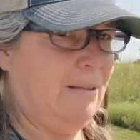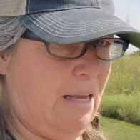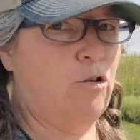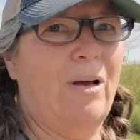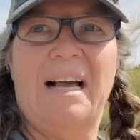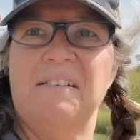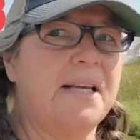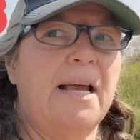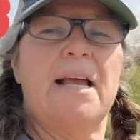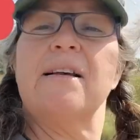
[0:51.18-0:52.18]
you guys
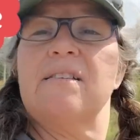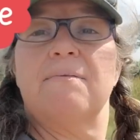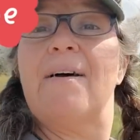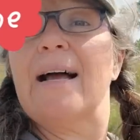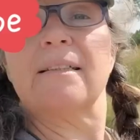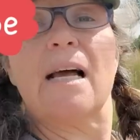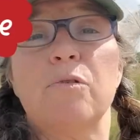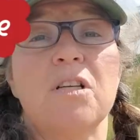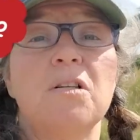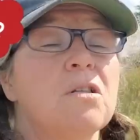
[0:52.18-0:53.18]
say yes. In fact, I
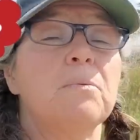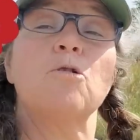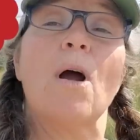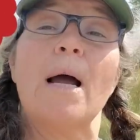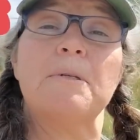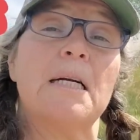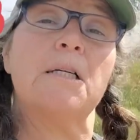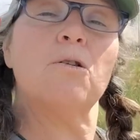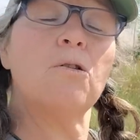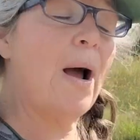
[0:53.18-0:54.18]
was unsubscribed and I
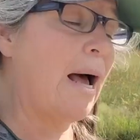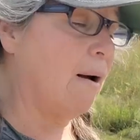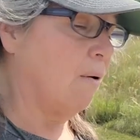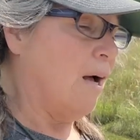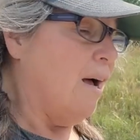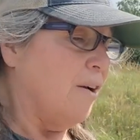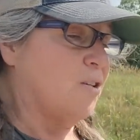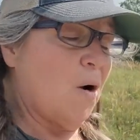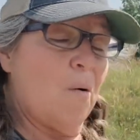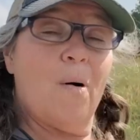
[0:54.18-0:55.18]
don't know how.
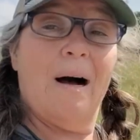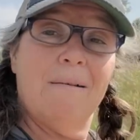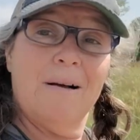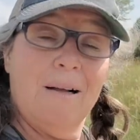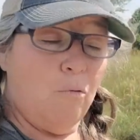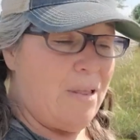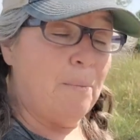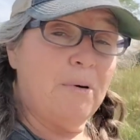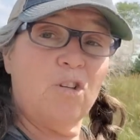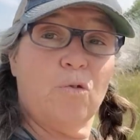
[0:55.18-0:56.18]
So uh,
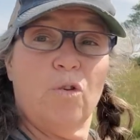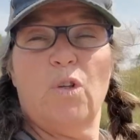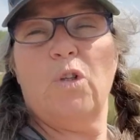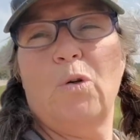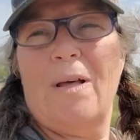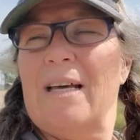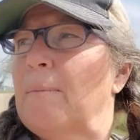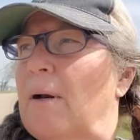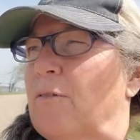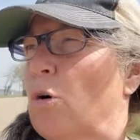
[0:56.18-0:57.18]
without much further ado, I think I'm
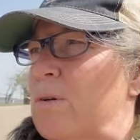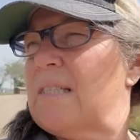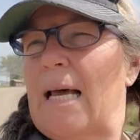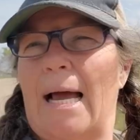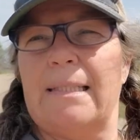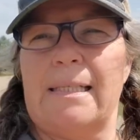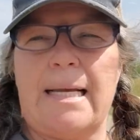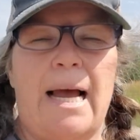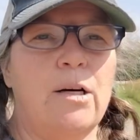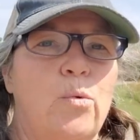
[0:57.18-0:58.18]
going to have to go inside because it's
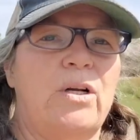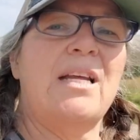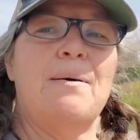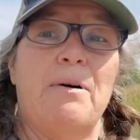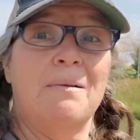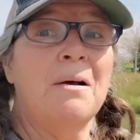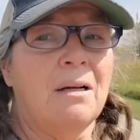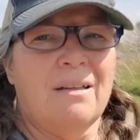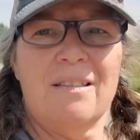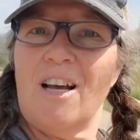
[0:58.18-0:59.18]
kind of windy. But
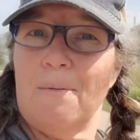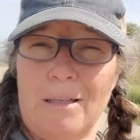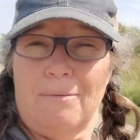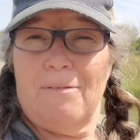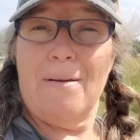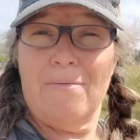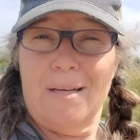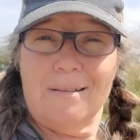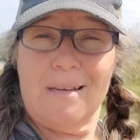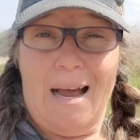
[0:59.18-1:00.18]
let's talk about the five
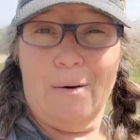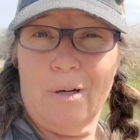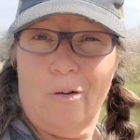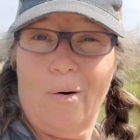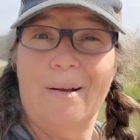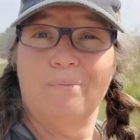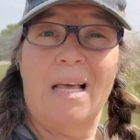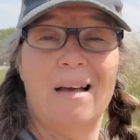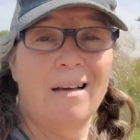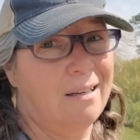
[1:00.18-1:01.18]
things I regret
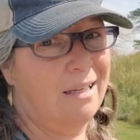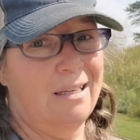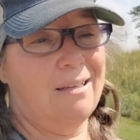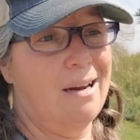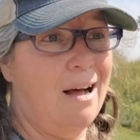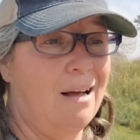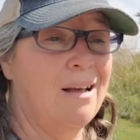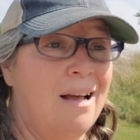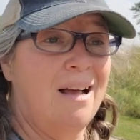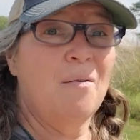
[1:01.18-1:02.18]
in uh,
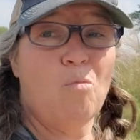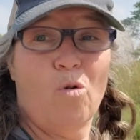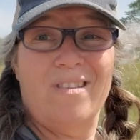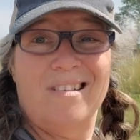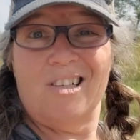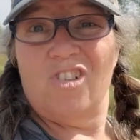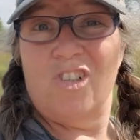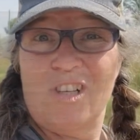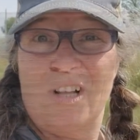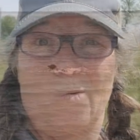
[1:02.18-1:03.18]
more than six years on